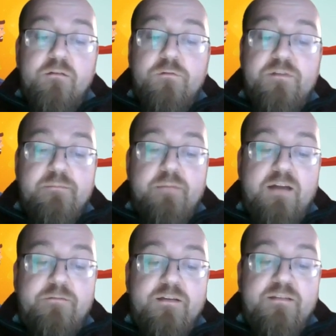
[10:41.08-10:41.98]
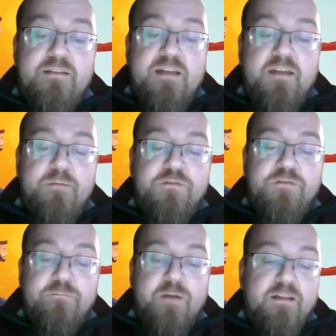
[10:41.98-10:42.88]
Using mindfulness and
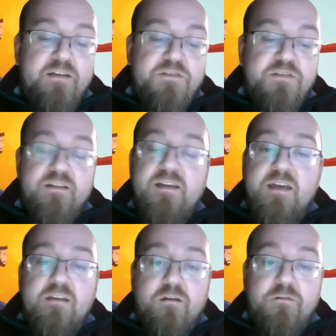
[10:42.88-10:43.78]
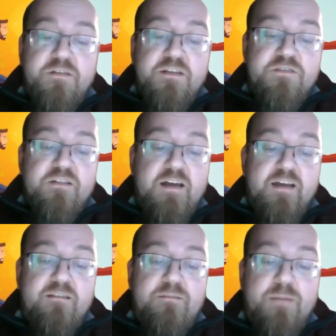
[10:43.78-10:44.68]
emotional regulation, teach
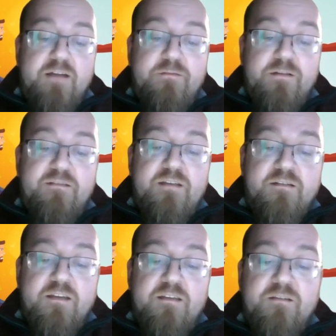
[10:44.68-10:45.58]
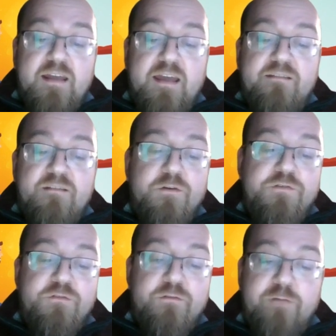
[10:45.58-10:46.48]
clients mindfulness techniques to enhance
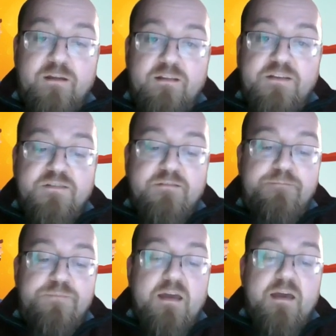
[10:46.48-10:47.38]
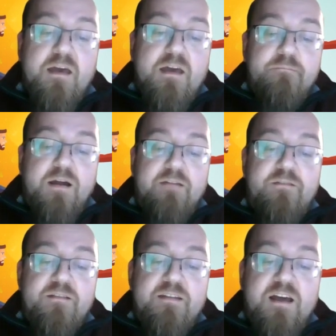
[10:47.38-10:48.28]
emotional regulation.
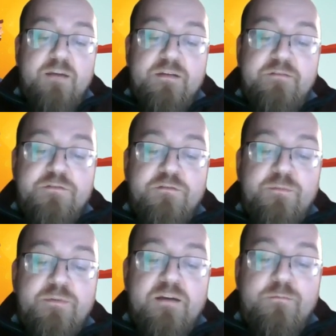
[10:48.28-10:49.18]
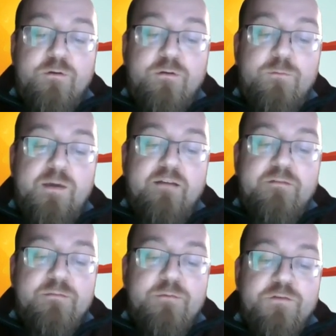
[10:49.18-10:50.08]
Mindfulness can help individuals become more aware of
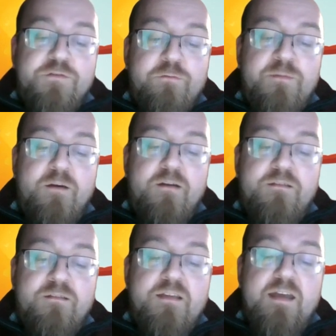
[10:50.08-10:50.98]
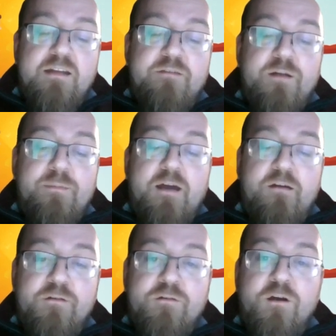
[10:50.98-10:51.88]
their emotional responses, develop
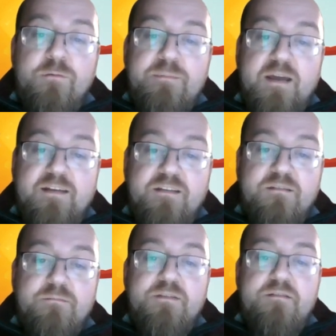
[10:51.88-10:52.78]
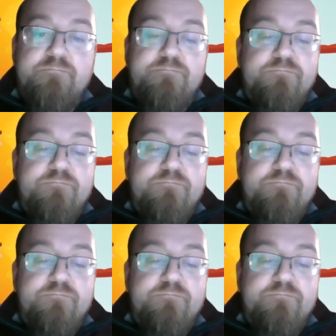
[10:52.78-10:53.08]
healthier coping mechanisms.